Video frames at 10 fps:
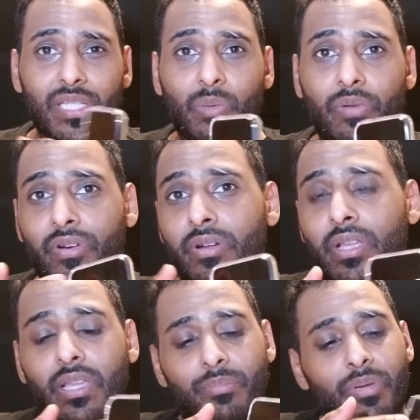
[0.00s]
However,
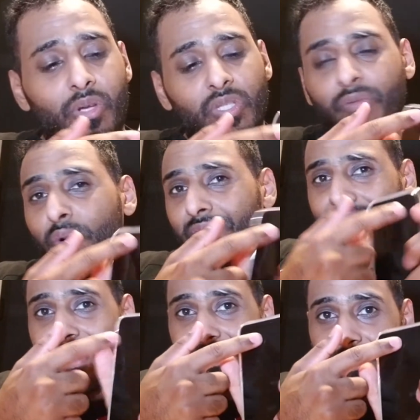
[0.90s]
because of all the
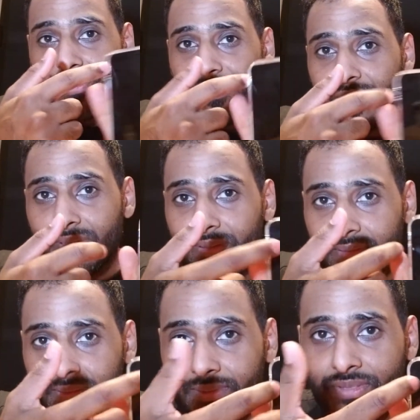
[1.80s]
sensors and
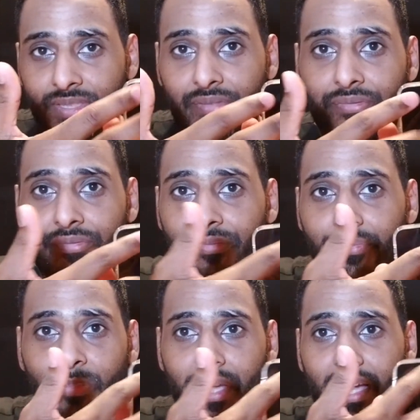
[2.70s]
stuff
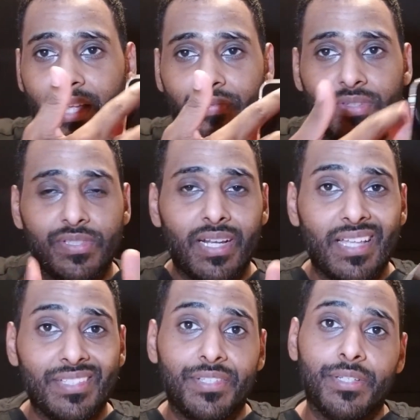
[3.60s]
behind this
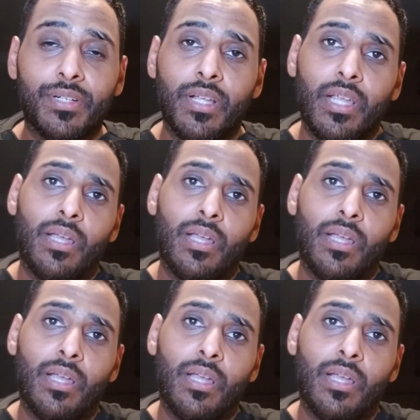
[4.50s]
glass here,